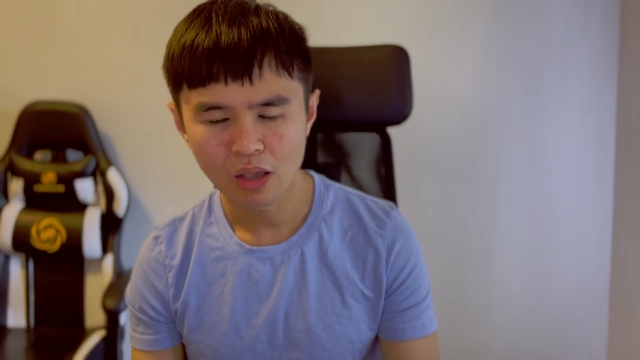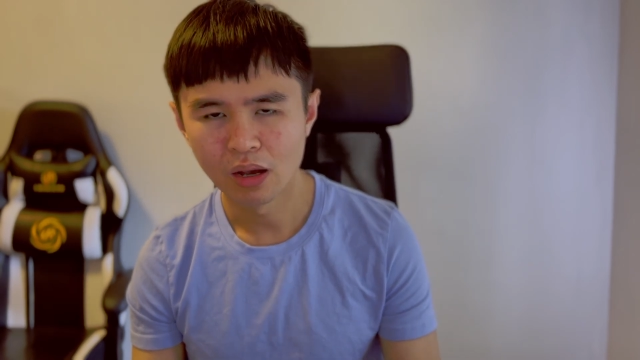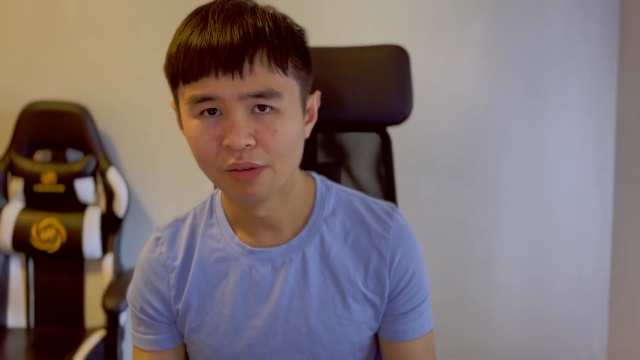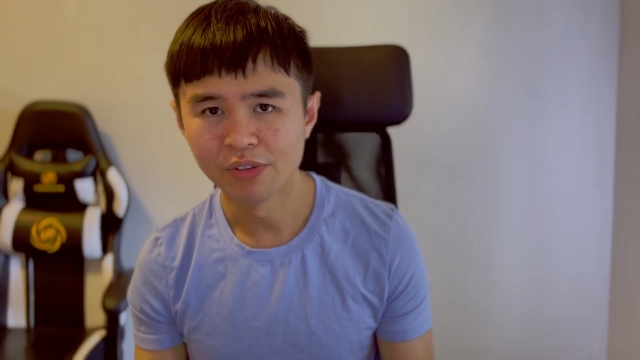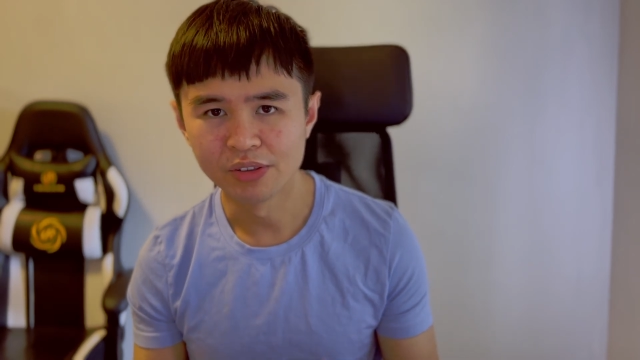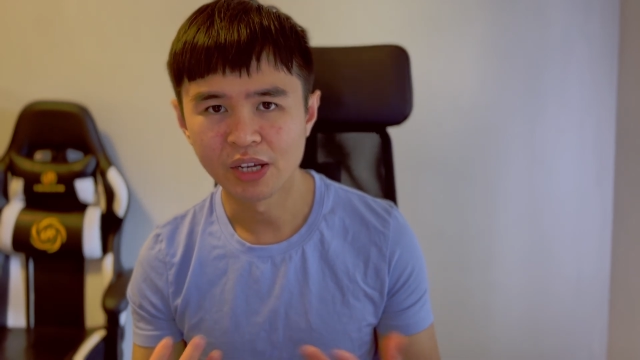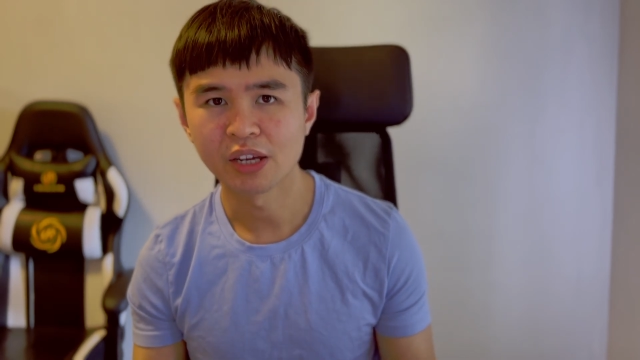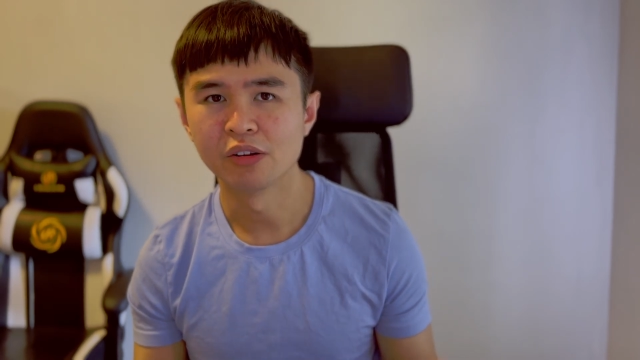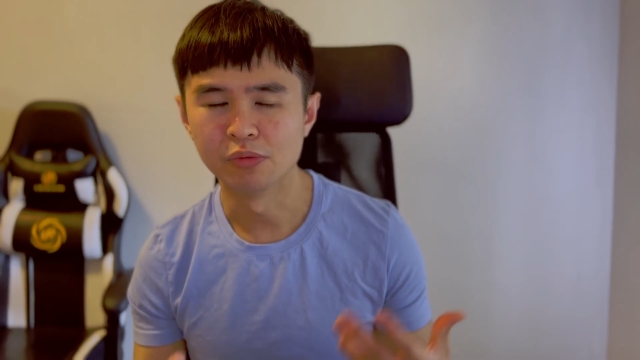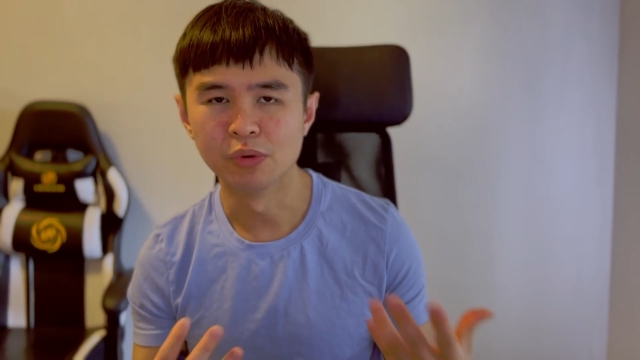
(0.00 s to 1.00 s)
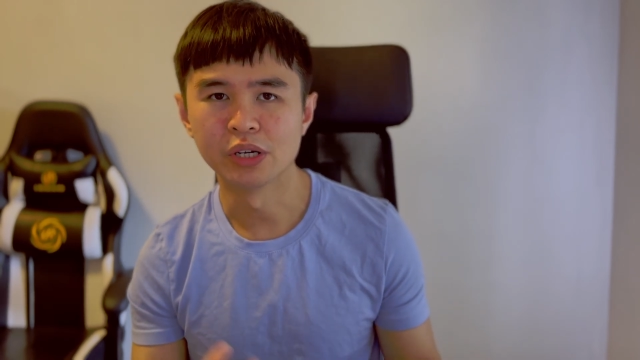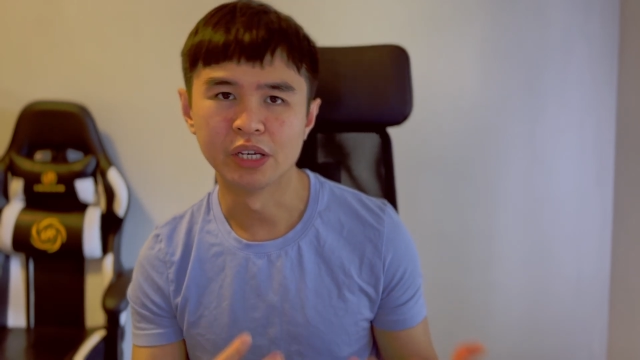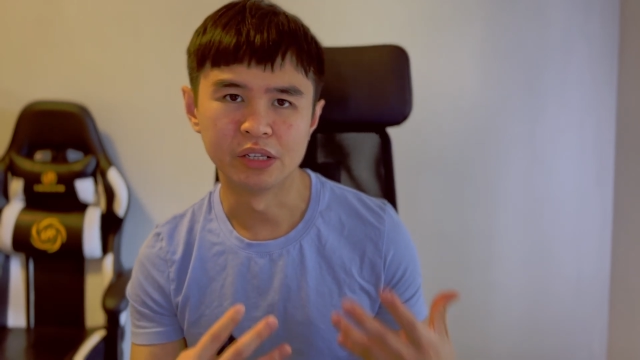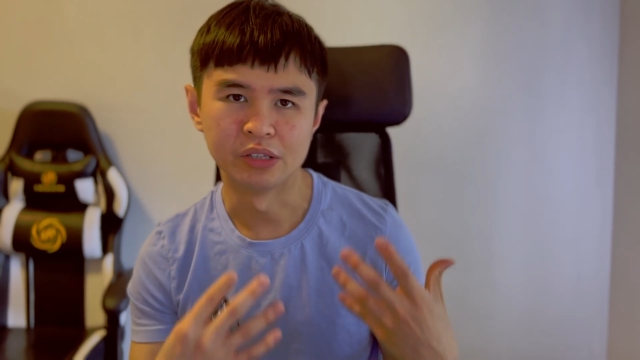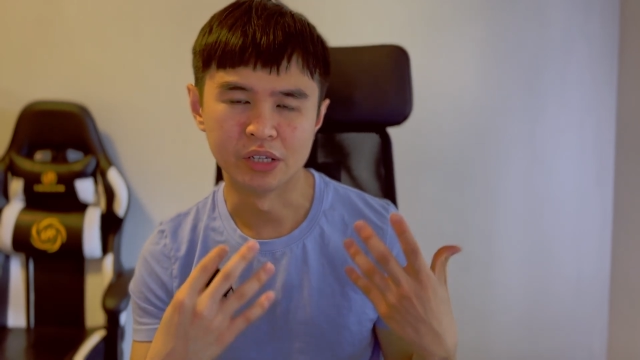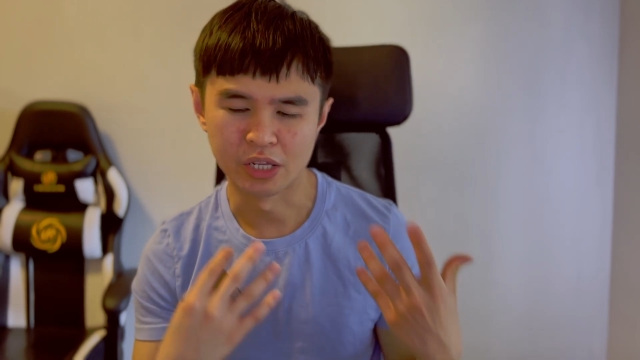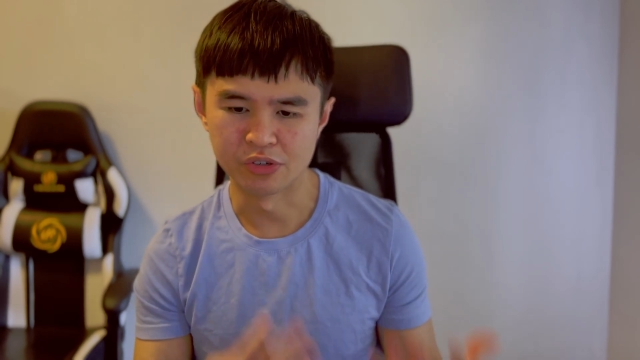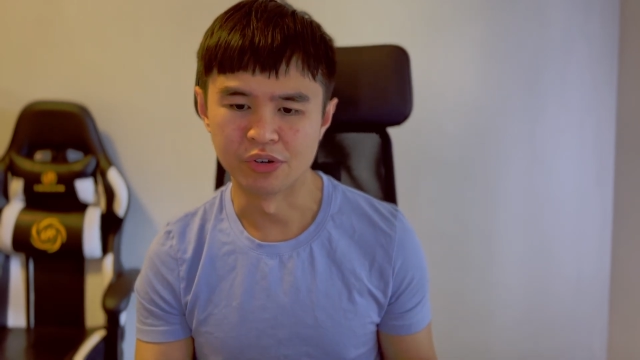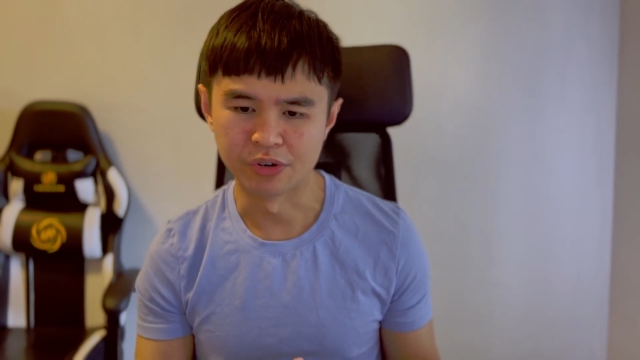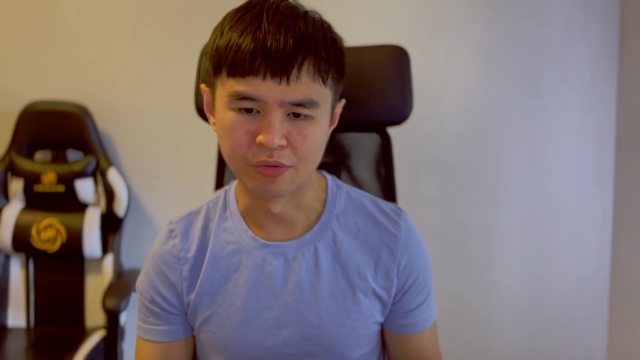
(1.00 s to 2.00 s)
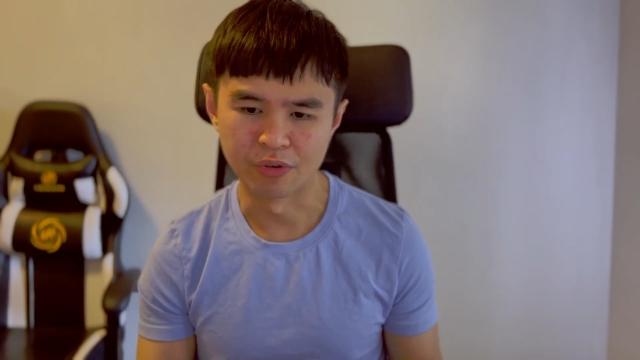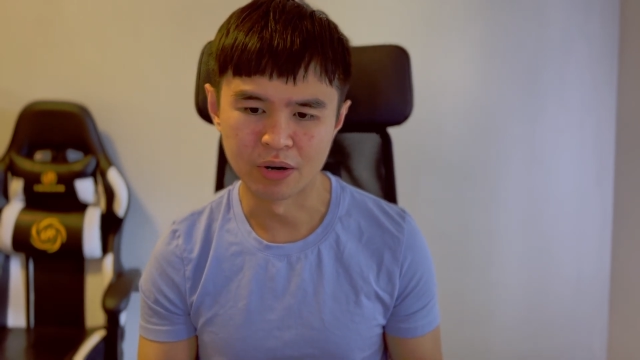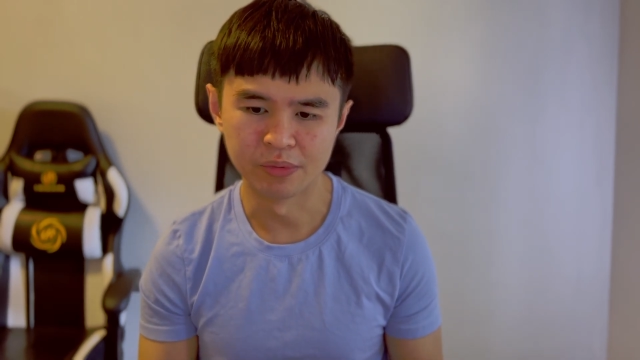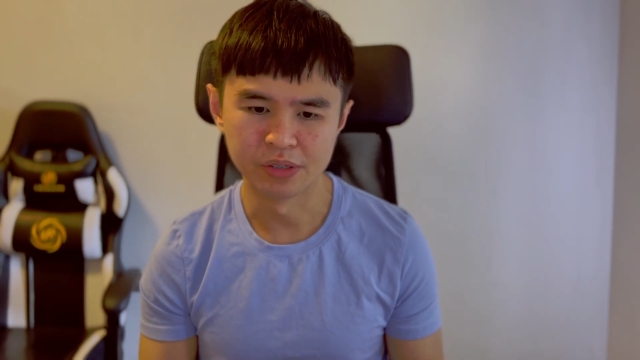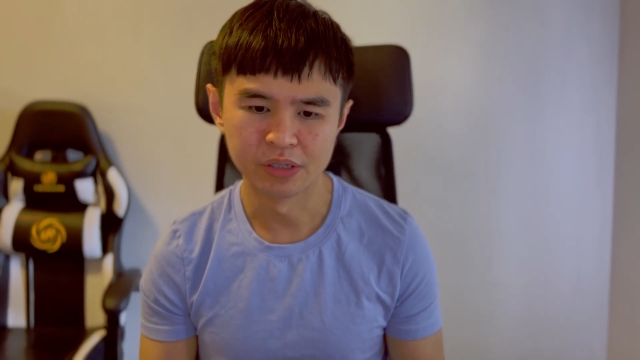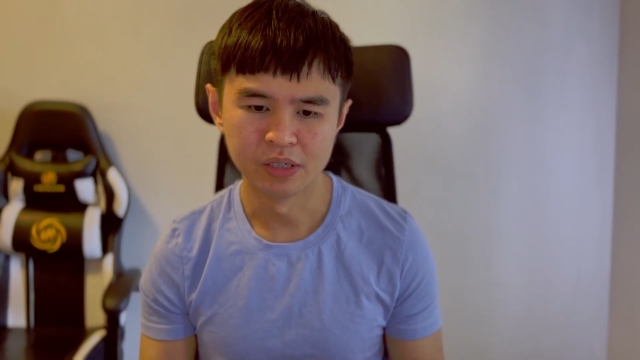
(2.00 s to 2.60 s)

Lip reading: after a decade of working in the engineering environment,